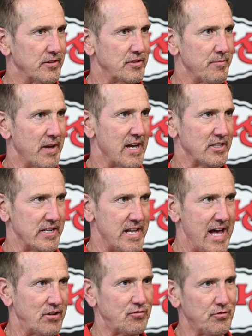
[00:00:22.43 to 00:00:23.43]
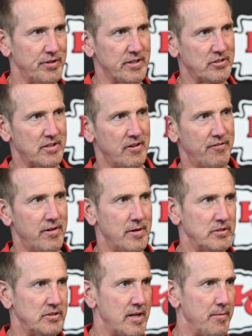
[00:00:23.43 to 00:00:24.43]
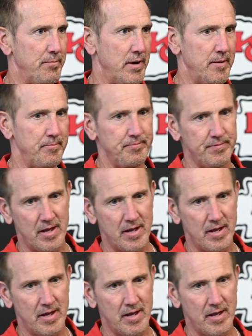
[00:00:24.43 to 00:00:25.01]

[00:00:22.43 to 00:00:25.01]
Some guys are natural. They step up.